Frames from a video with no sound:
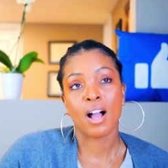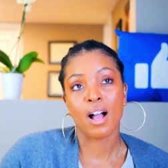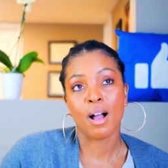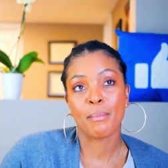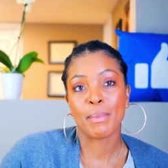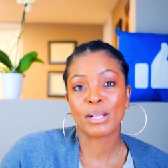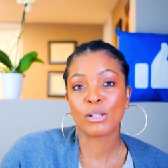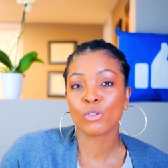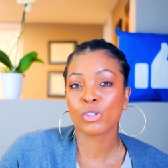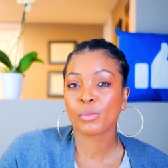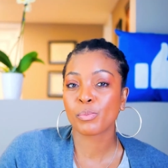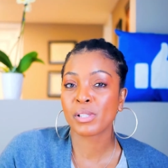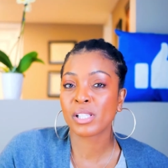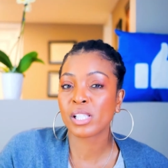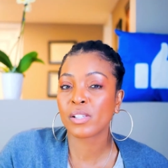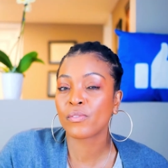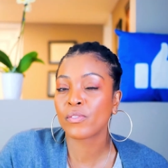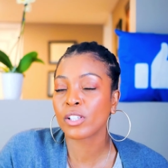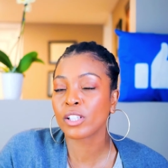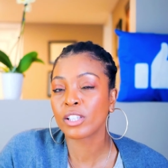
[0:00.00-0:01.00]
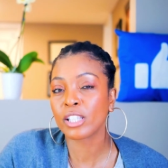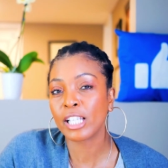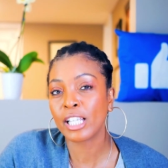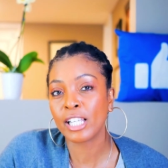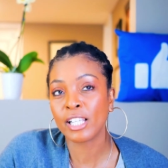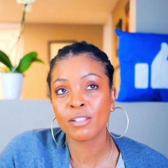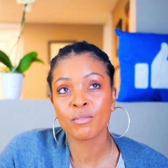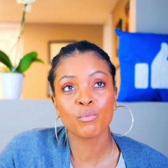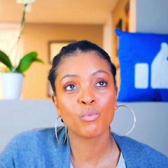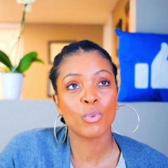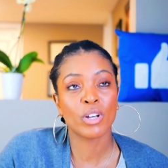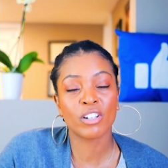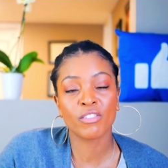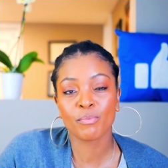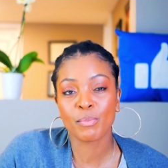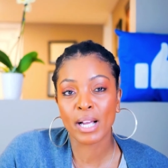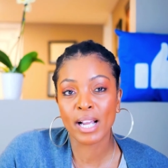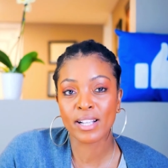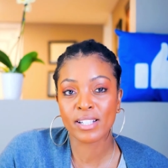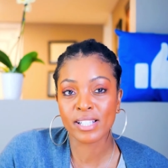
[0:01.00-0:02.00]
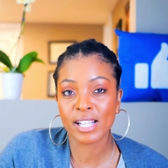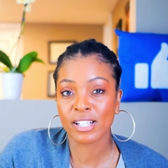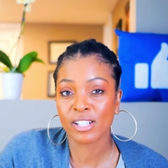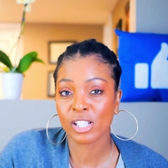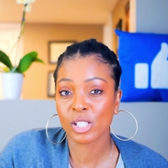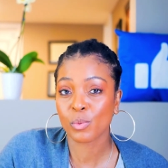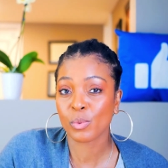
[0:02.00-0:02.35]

Um, I know specifically one of my attendings